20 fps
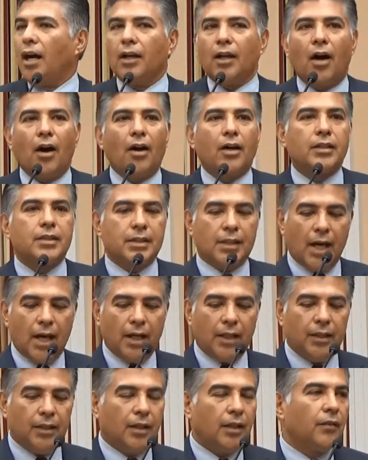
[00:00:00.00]
our
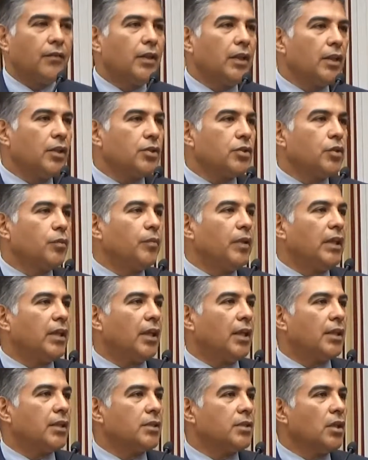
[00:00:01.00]
side of the issue,
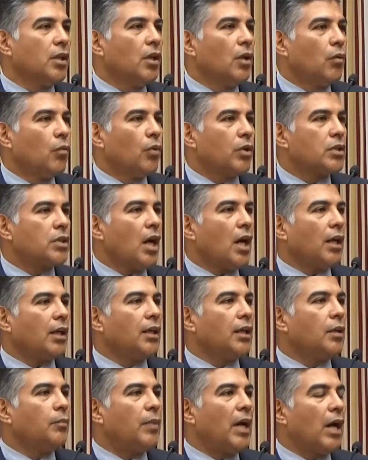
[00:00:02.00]
because we're
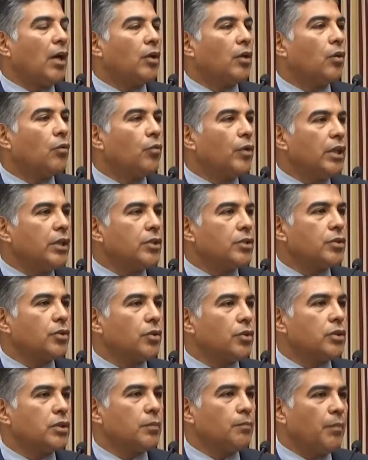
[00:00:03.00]
talking about
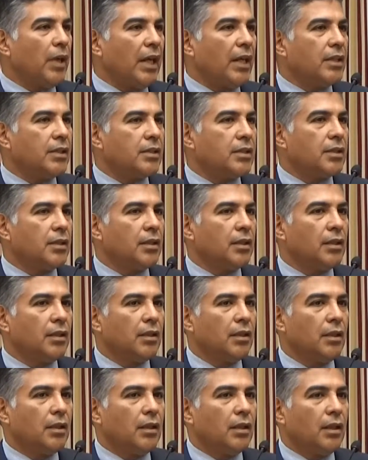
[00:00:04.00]
research-based
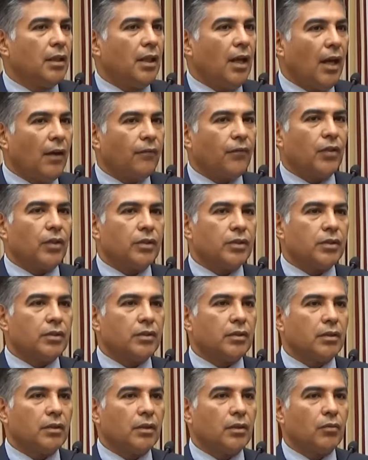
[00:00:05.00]

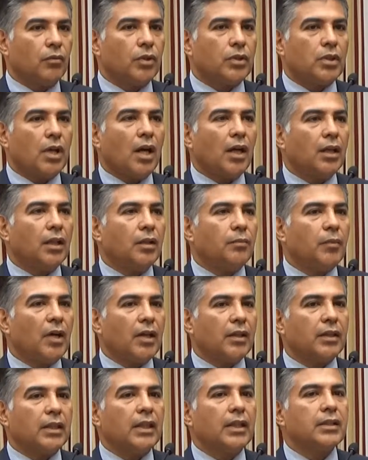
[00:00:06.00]
efforts. We're talking
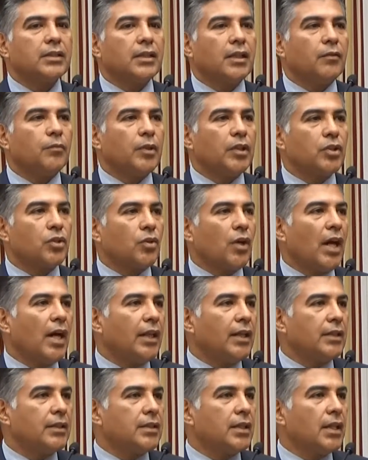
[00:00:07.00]
about things that have been
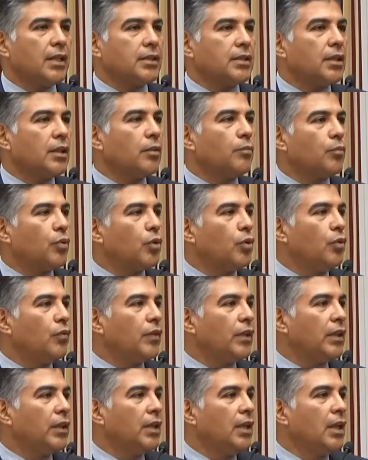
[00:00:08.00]
tried and tested and
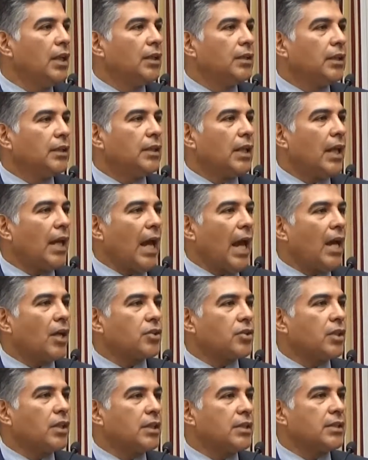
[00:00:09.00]
proven that they
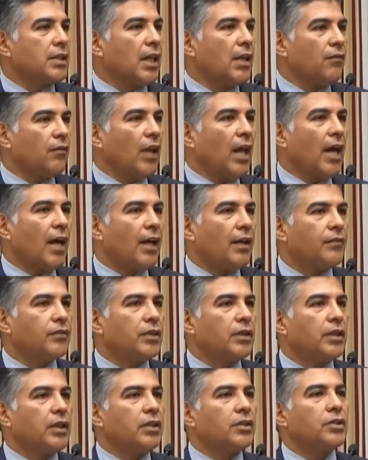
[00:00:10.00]
actually save lives,
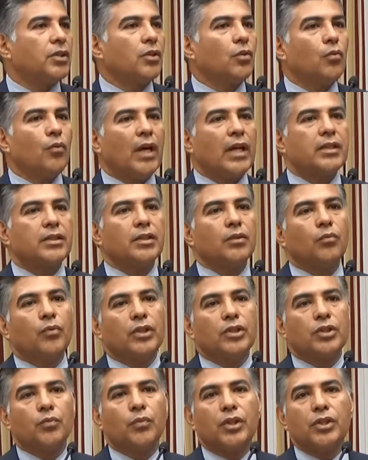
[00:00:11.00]
that these are the ways in
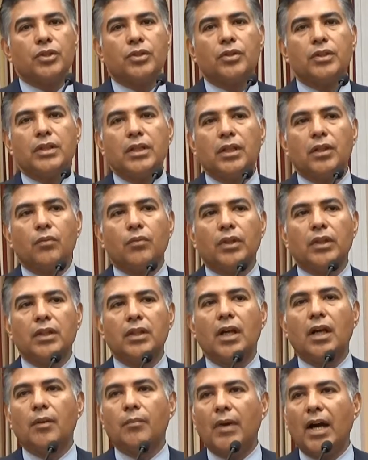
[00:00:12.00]
which we should deal with
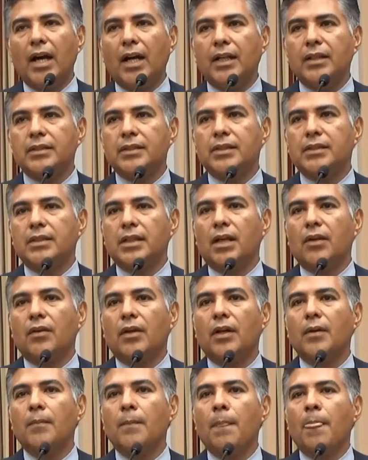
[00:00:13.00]
young minds,
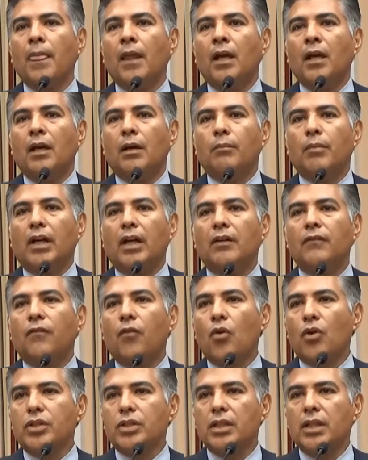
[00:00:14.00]
etc. But
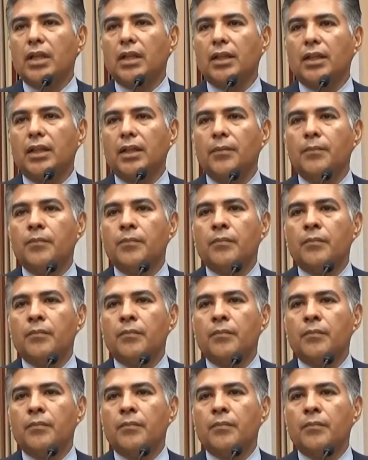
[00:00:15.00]
unfortunately,